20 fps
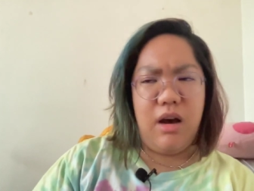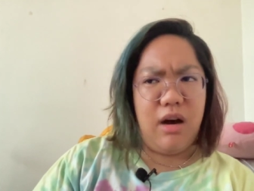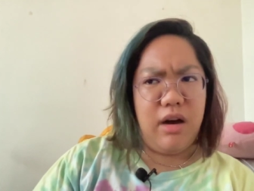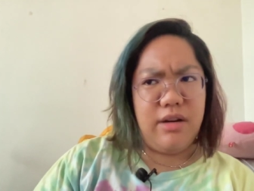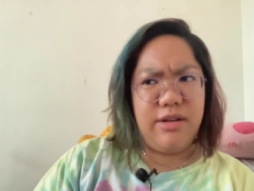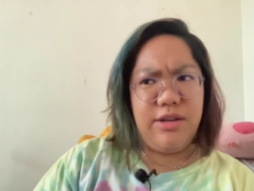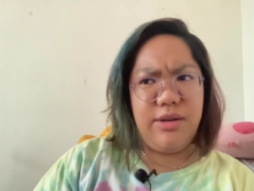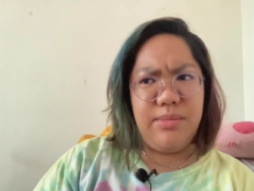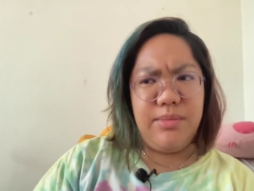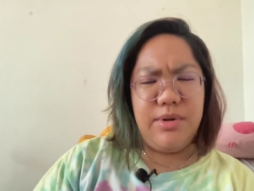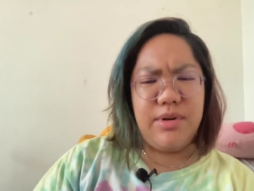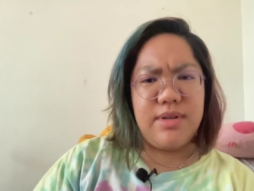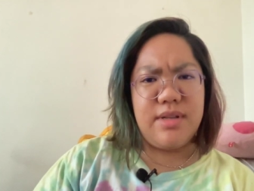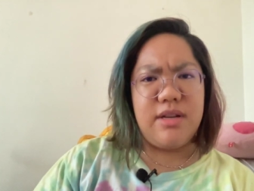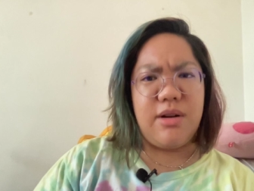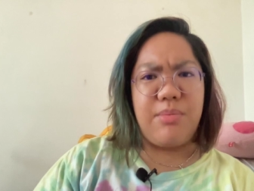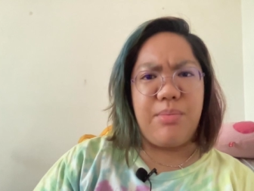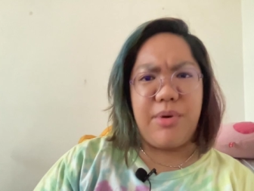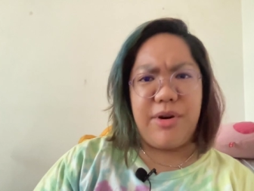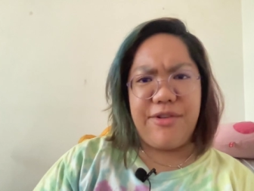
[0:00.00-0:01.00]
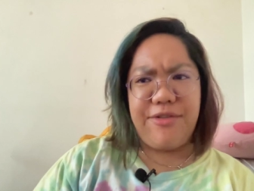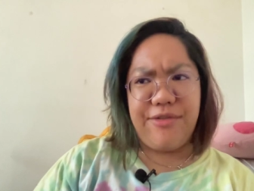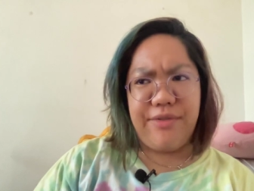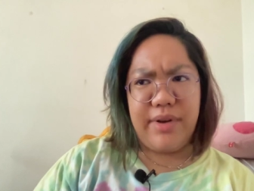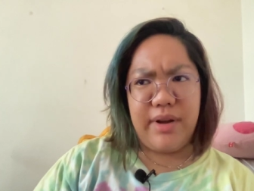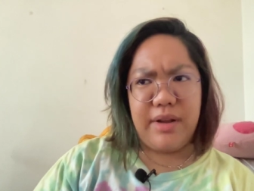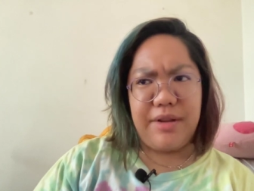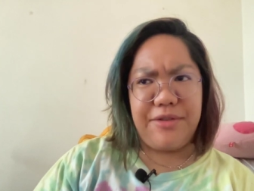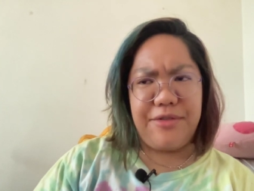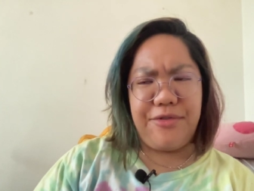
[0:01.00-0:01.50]
Audiobooks are
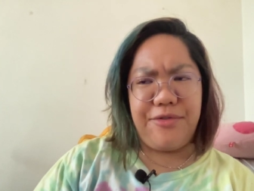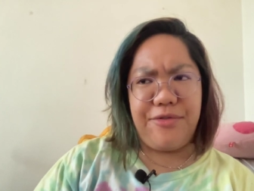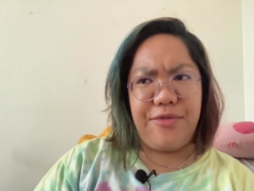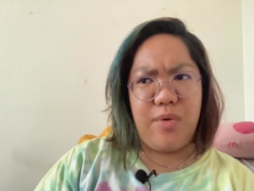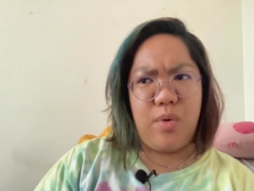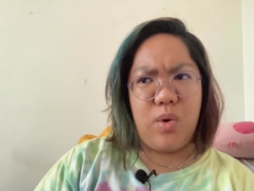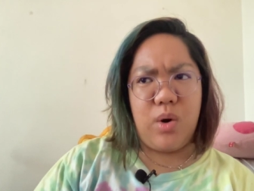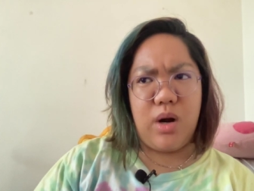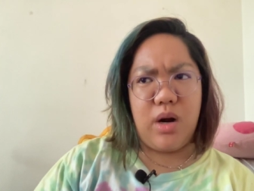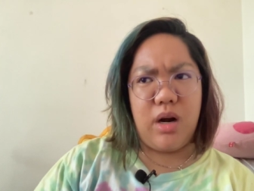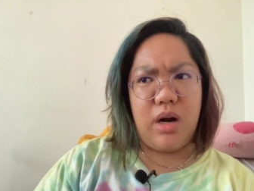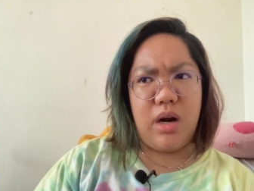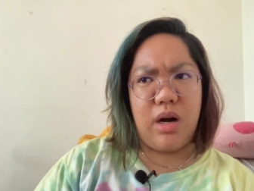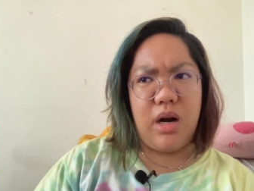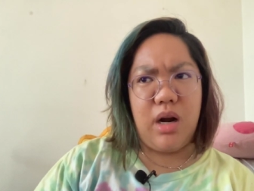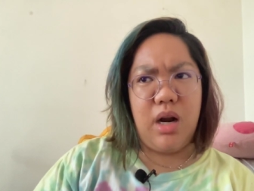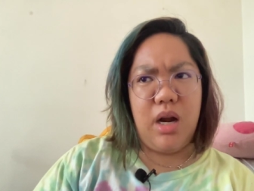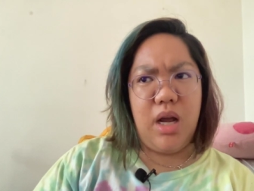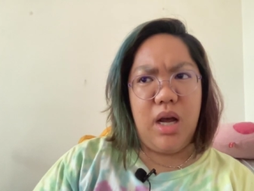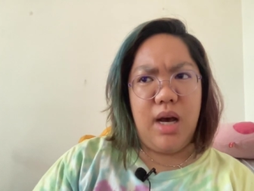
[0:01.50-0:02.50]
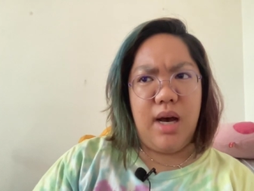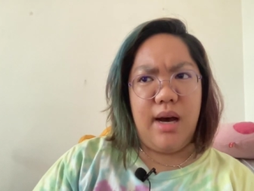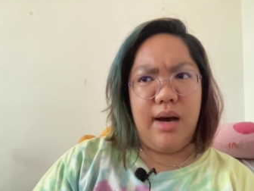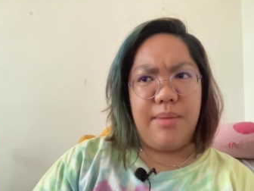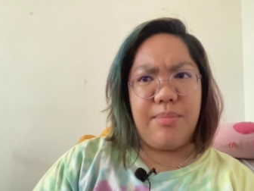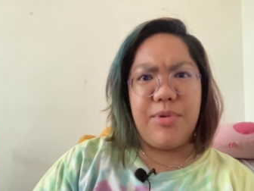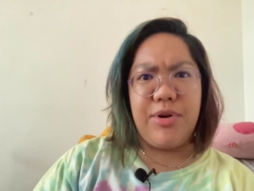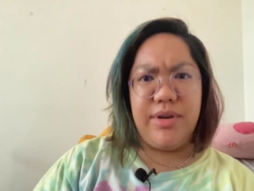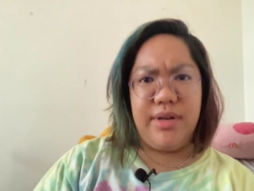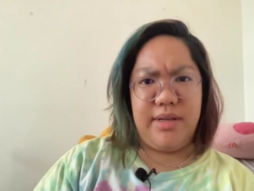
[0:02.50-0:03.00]
perfect for
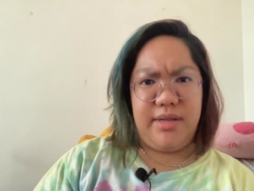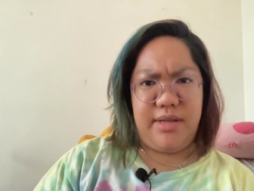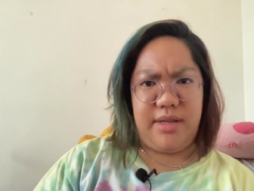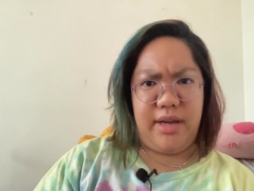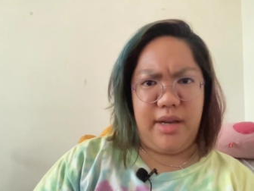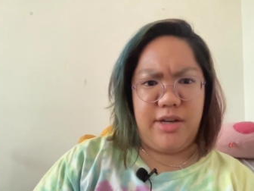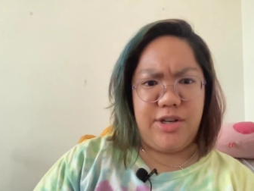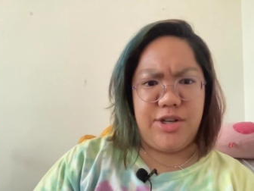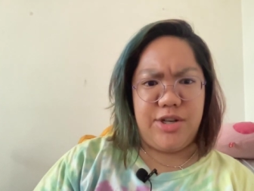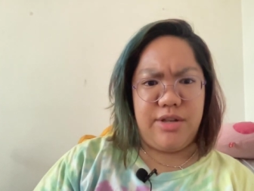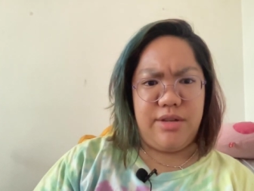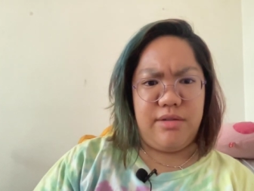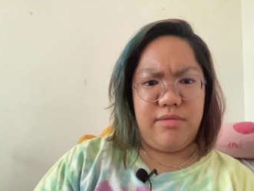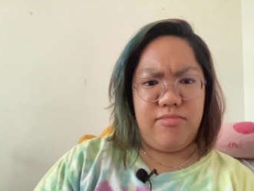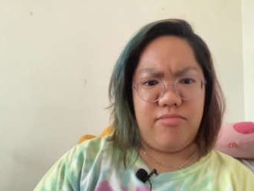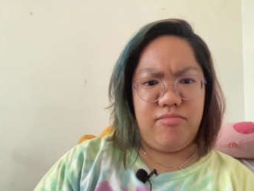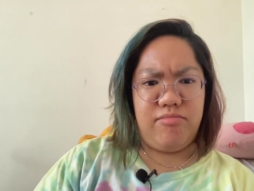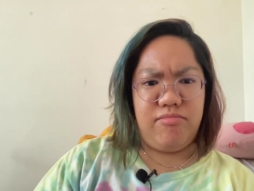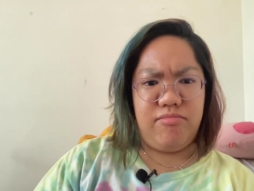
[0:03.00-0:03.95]
pronunciation.